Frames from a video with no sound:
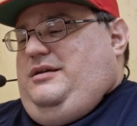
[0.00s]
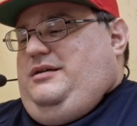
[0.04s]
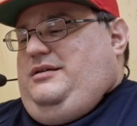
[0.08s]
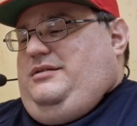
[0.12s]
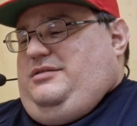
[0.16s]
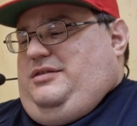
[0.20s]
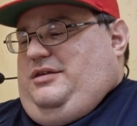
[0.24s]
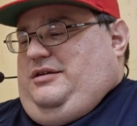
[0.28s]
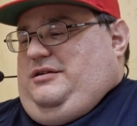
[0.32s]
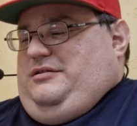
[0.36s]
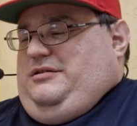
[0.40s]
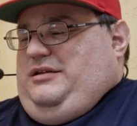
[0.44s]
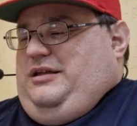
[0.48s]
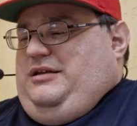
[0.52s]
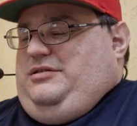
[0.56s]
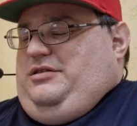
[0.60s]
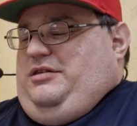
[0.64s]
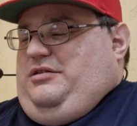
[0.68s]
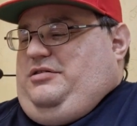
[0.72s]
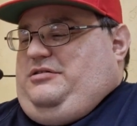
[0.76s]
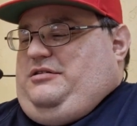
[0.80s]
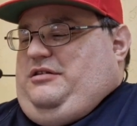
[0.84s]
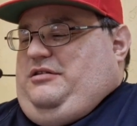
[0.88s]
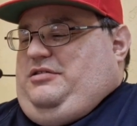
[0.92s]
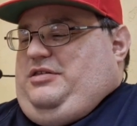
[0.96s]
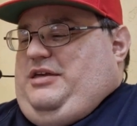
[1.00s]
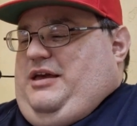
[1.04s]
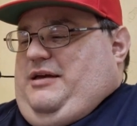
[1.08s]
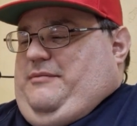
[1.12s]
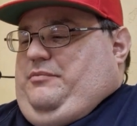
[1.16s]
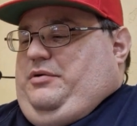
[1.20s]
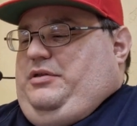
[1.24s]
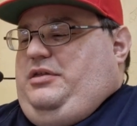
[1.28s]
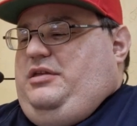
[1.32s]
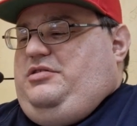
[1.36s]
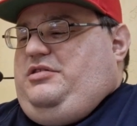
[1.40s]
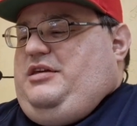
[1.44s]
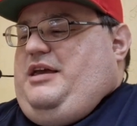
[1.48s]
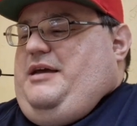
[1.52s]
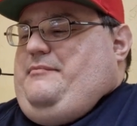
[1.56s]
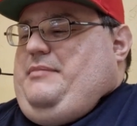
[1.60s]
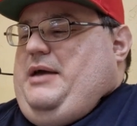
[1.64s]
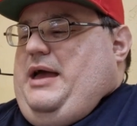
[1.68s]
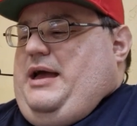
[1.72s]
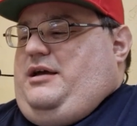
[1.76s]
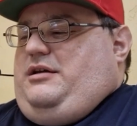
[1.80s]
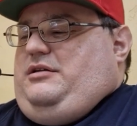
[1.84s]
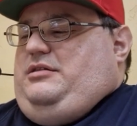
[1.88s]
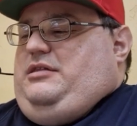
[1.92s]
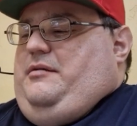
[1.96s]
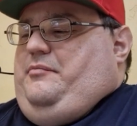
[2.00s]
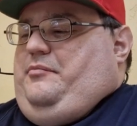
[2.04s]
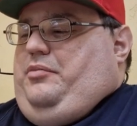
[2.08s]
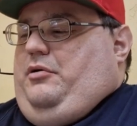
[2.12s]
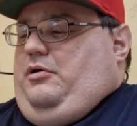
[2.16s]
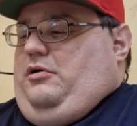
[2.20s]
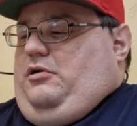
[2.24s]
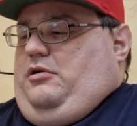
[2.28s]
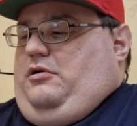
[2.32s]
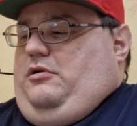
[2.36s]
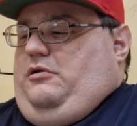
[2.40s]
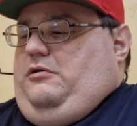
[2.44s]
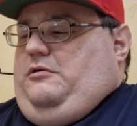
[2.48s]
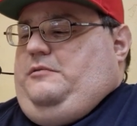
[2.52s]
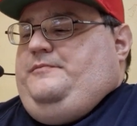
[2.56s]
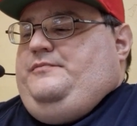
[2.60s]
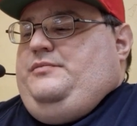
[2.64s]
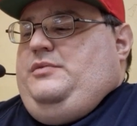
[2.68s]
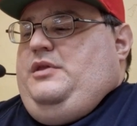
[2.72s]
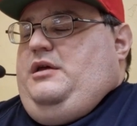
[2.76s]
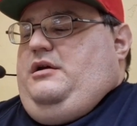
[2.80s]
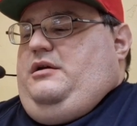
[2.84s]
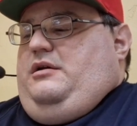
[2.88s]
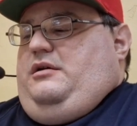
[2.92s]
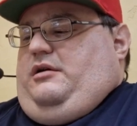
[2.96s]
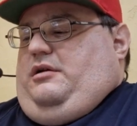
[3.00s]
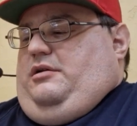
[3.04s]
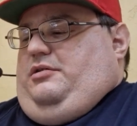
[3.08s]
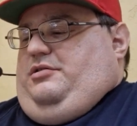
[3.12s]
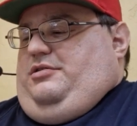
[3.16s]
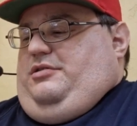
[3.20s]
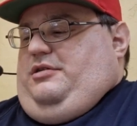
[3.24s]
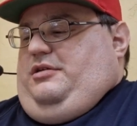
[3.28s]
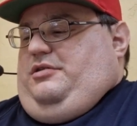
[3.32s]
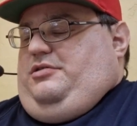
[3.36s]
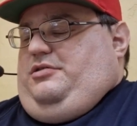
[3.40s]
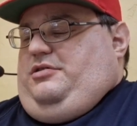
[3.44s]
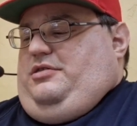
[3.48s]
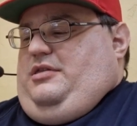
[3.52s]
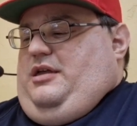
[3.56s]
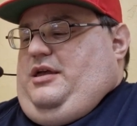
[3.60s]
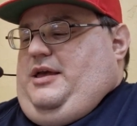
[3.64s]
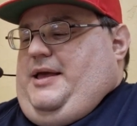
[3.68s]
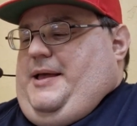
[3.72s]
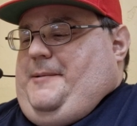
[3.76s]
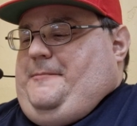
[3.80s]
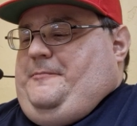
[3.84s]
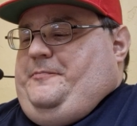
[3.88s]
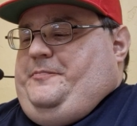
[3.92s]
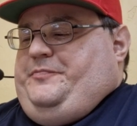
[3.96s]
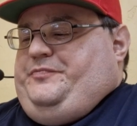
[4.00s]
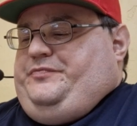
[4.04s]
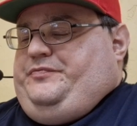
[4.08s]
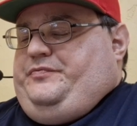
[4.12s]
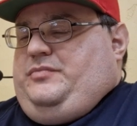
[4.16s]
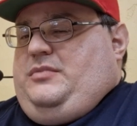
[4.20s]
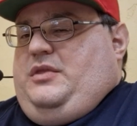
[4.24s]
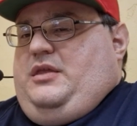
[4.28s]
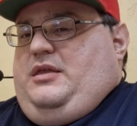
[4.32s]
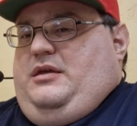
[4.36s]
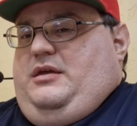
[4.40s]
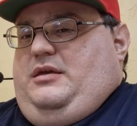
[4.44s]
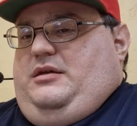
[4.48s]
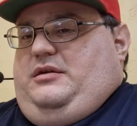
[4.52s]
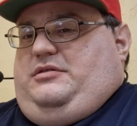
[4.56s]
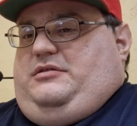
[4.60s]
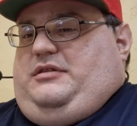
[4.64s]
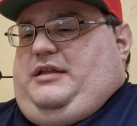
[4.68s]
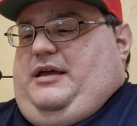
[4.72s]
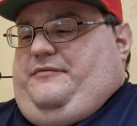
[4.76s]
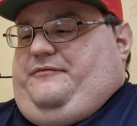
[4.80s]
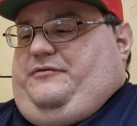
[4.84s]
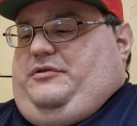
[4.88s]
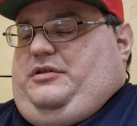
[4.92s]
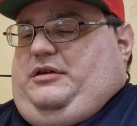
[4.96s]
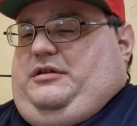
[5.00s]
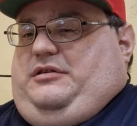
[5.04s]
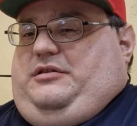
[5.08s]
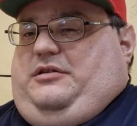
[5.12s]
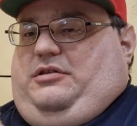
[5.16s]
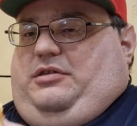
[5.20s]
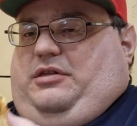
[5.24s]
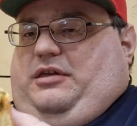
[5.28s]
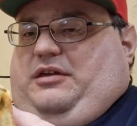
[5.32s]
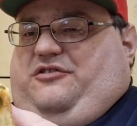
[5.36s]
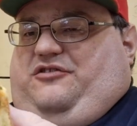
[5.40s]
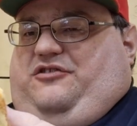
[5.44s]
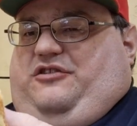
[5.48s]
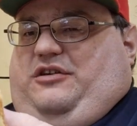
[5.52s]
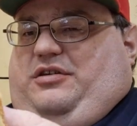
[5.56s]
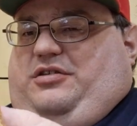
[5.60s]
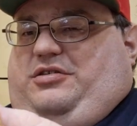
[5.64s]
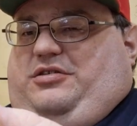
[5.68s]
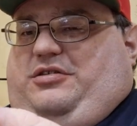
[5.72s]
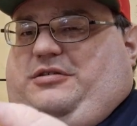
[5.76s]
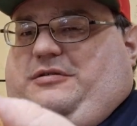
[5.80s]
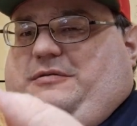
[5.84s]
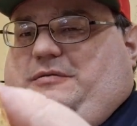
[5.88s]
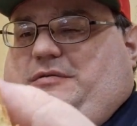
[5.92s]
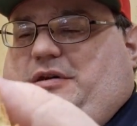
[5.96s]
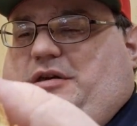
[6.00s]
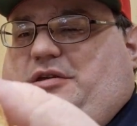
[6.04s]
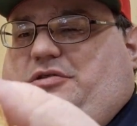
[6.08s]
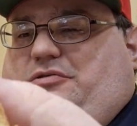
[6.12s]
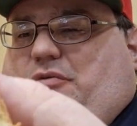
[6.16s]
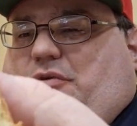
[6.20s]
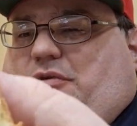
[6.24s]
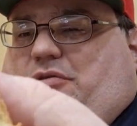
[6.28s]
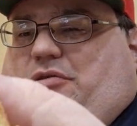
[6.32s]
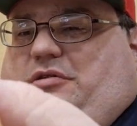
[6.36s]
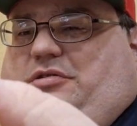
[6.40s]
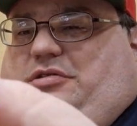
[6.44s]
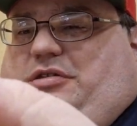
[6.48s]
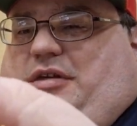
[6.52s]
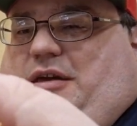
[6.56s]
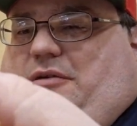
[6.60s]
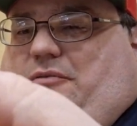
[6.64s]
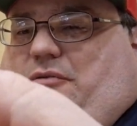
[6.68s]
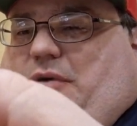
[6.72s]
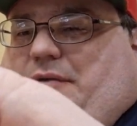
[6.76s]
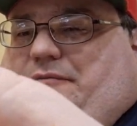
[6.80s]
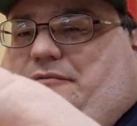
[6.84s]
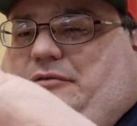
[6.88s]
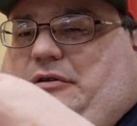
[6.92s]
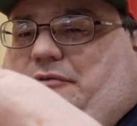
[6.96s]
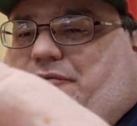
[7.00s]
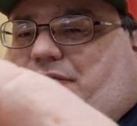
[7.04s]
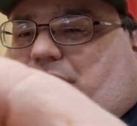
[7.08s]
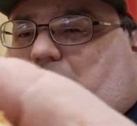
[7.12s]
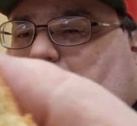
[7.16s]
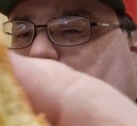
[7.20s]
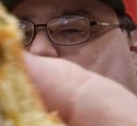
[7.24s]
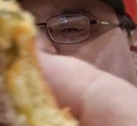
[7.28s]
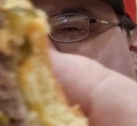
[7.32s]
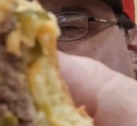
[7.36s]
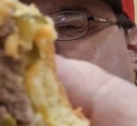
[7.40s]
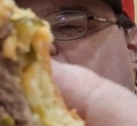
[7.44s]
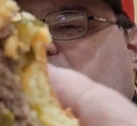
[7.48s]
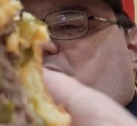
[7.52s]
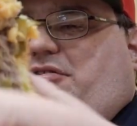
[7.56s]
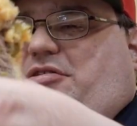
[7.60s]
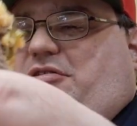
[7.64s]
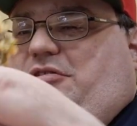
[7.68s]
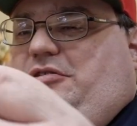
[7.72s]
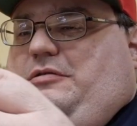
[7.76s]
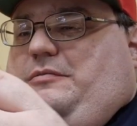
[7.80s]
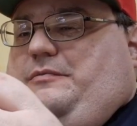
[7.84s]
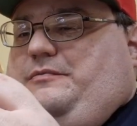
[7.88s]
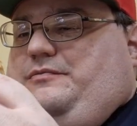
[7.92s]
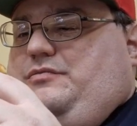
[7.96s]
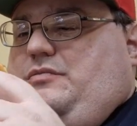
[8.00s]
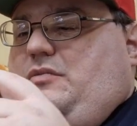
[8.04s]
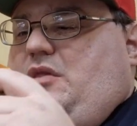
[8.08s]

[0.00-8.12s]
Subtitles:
So, needless to say, but let's get back in the burger, because this thing is definitely delicious. Here's what it looks like after a few bites.